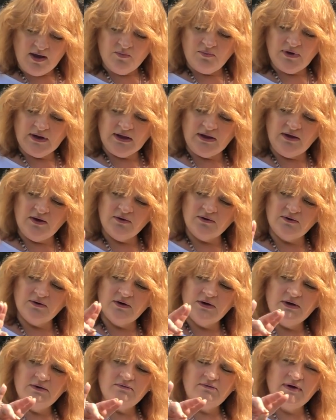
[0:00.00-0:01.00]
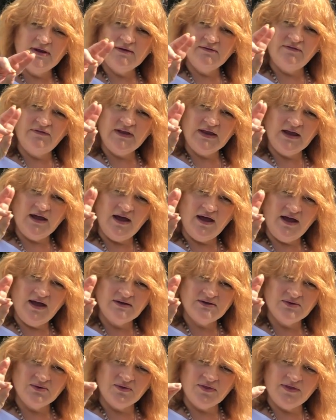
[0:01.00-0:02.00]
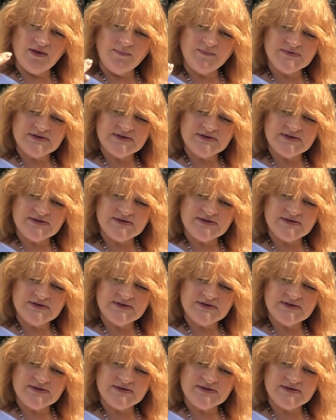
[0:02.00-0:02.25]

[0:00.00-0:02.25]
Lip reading: bring your ring finger and your thumb